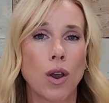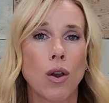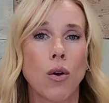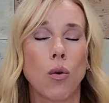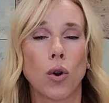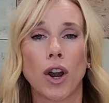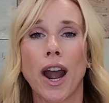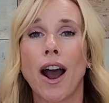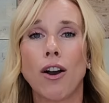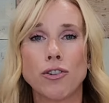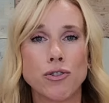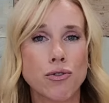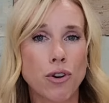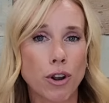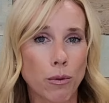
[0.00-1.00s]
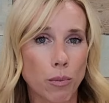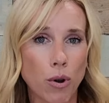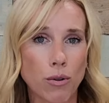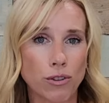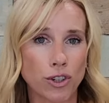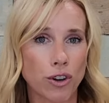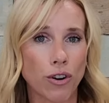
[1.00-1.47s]
or how you could
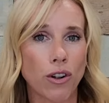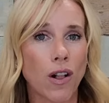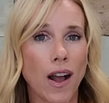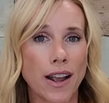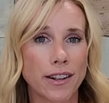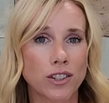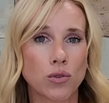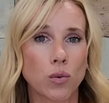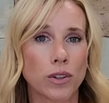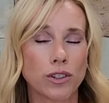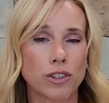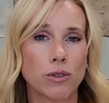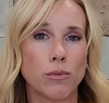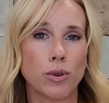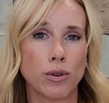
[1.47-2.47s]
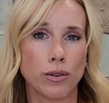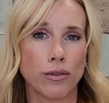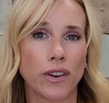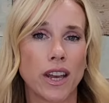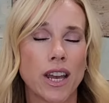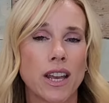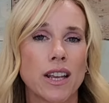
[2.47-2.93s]
approach your clients once you move
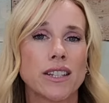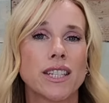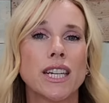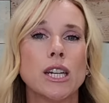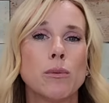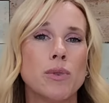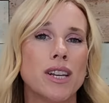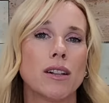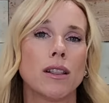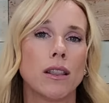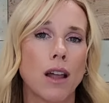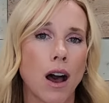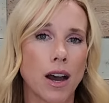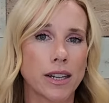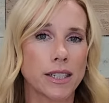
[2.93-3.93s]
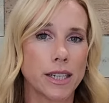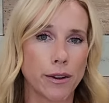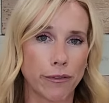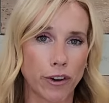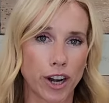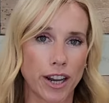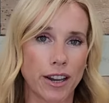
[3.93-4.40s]
is going to be a lot
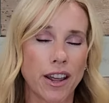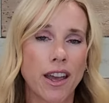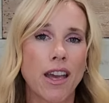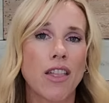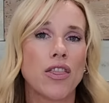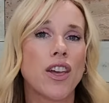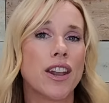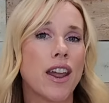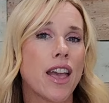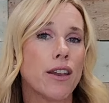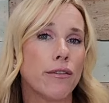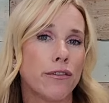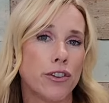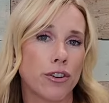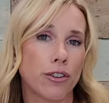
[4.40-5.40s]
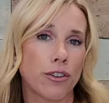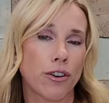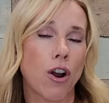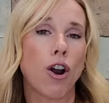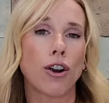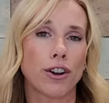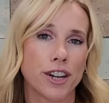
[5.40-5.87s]
different than if you're
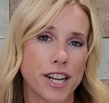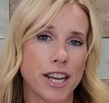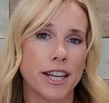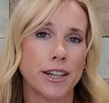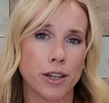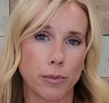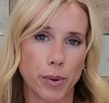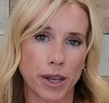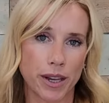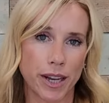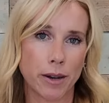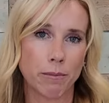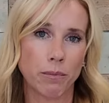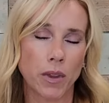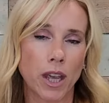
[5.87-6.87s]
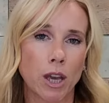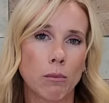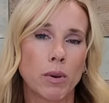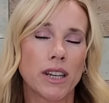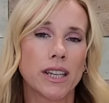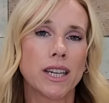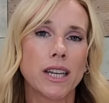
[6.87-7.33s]
already independent.
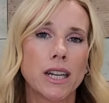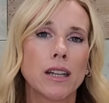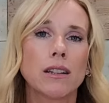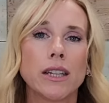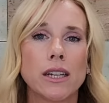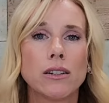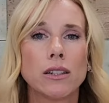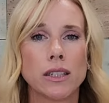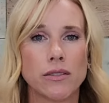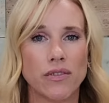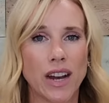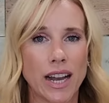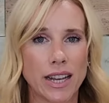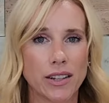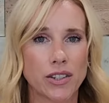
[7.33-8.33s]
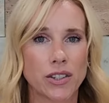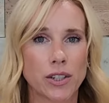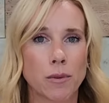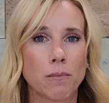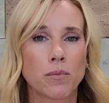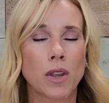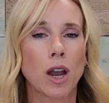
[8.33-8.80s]
But getting legal advice
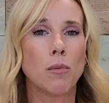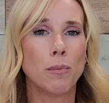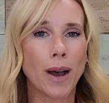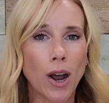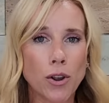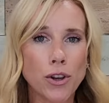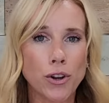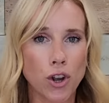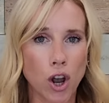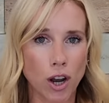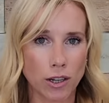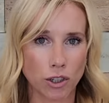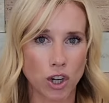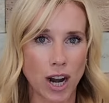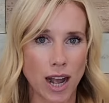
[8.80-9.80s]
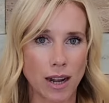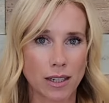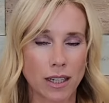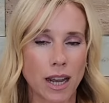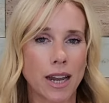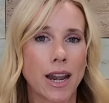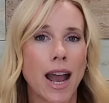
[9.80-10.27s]
about your contract
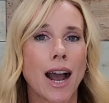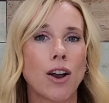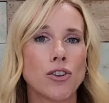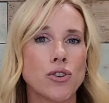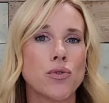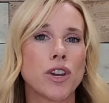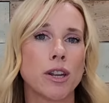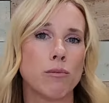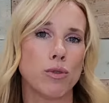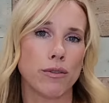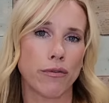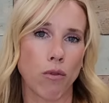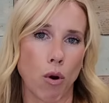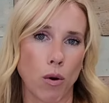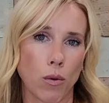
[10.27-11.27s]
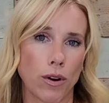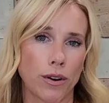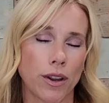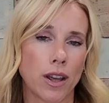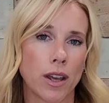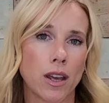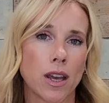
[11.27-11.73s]
and how you can move forward
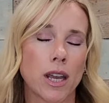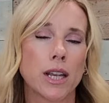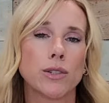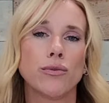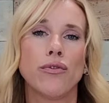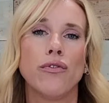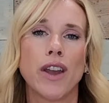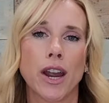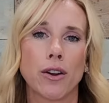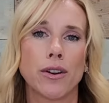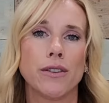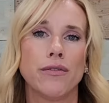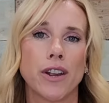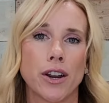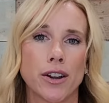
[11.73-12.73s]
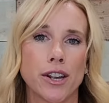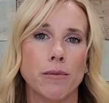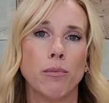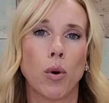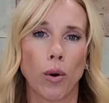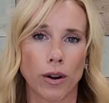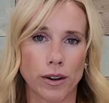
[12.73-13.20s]
is very, very
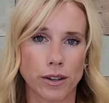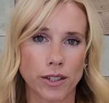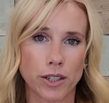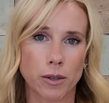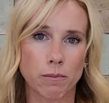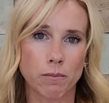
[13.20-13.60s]
important.